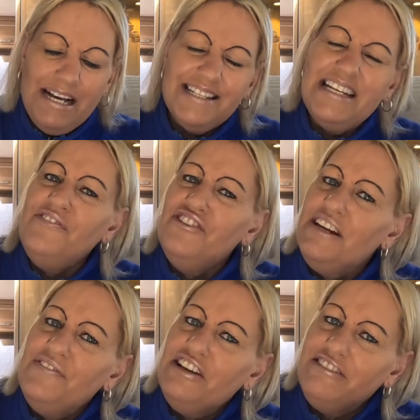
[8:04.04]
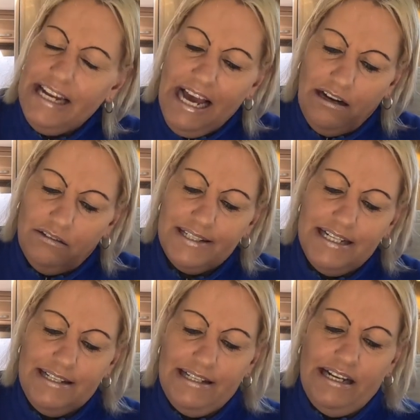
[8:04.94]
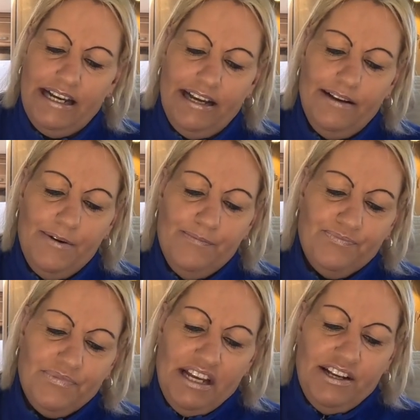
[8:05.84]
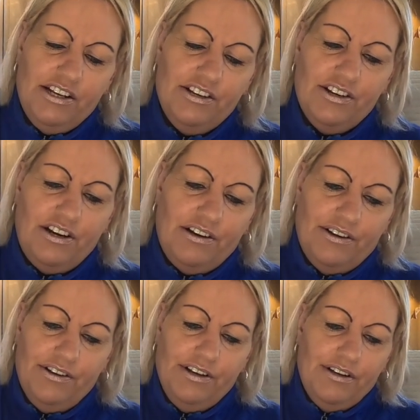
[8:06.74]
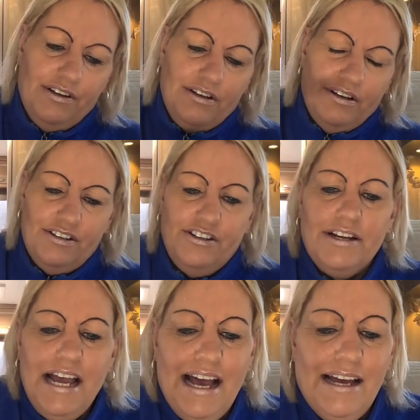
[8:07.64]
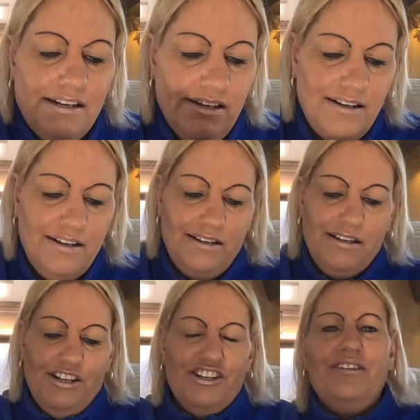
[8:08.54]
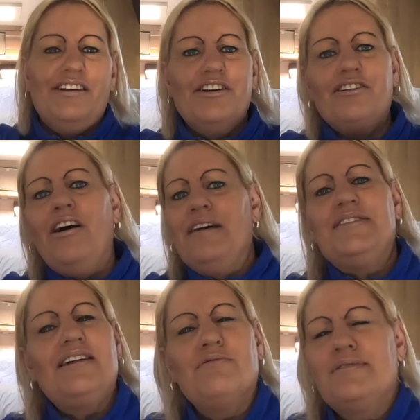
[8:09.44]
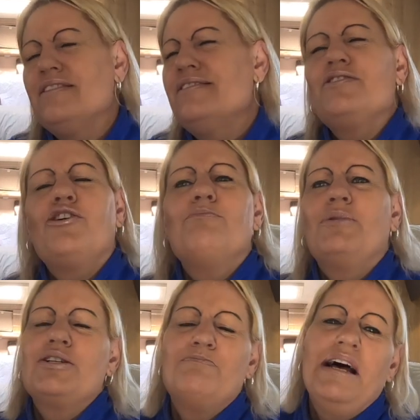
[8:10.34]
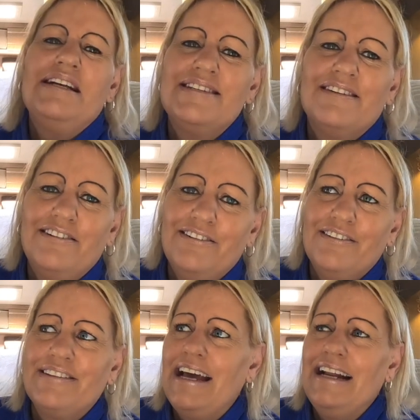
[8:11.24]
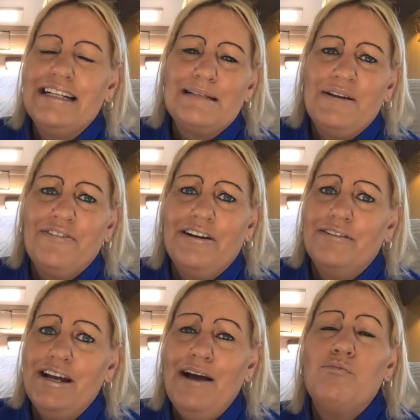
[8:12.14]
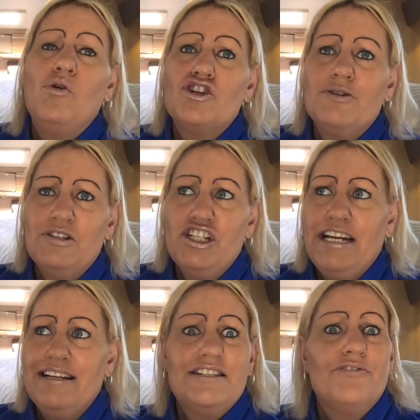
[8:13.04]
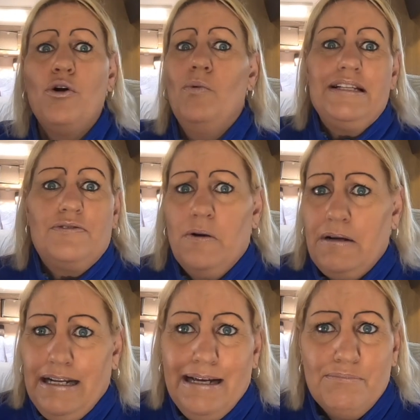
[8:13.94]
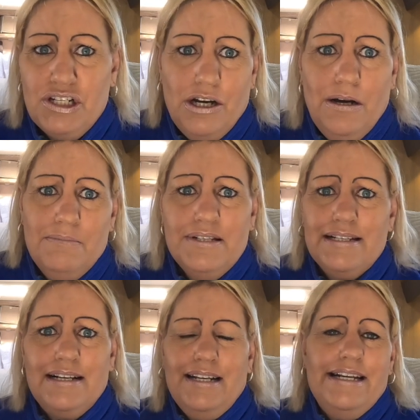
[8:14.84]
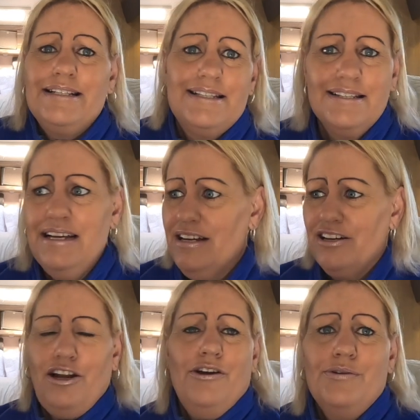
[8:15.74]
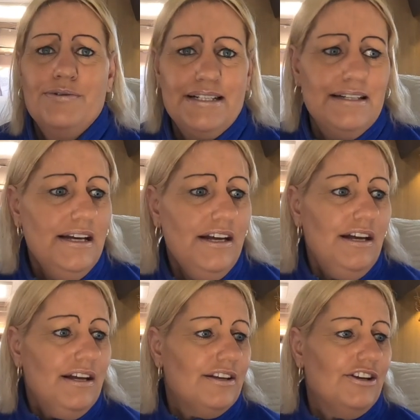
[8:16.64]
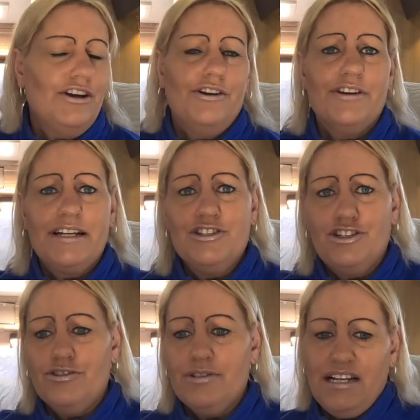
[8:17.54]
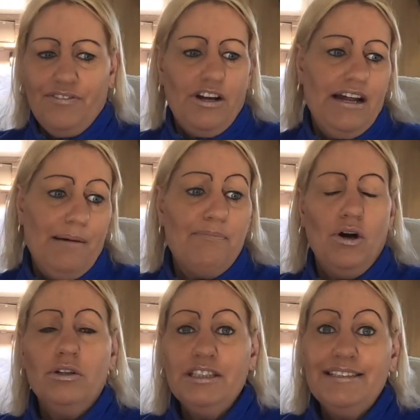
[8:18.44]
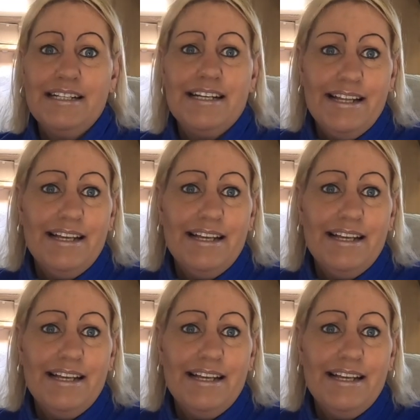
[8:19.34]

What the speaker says: it's different if you're in a house, isn't it? You know, you can... your lifestyles are so much better, aren't they? Let's be real. You have washing machines. You've always got clean pyjamas and clean clothes, and you know you can do stuff like that. But honestly,